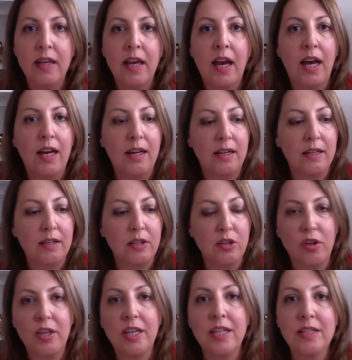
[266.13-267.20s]
Uh, you know, you
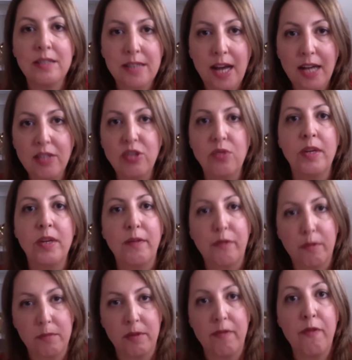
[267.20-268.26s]
can start doing it
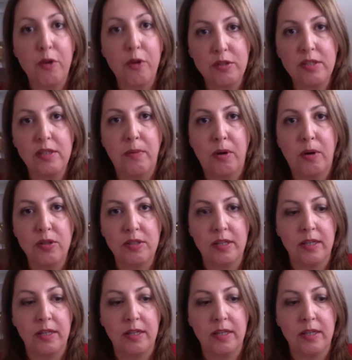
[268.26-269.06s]
from the first deposit